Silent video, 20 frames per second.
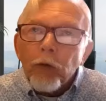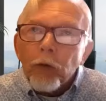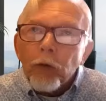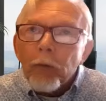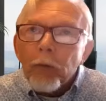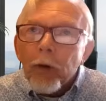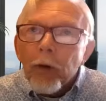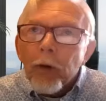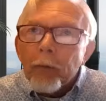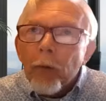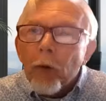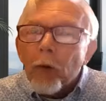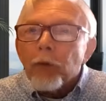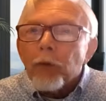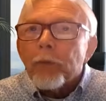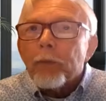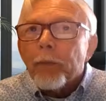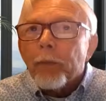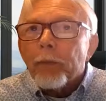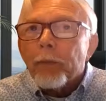
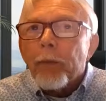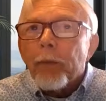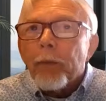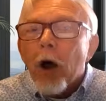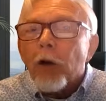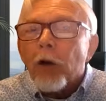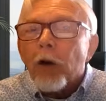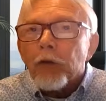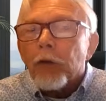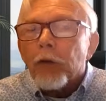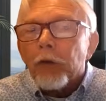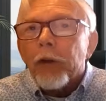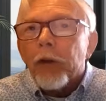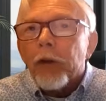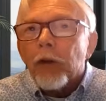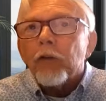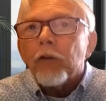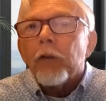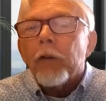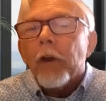important
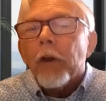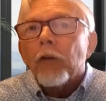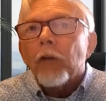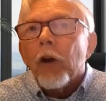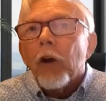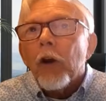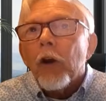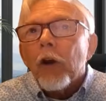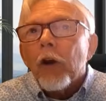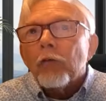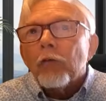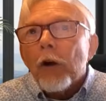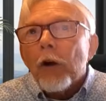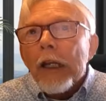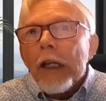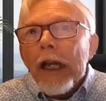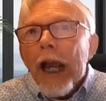parts of this that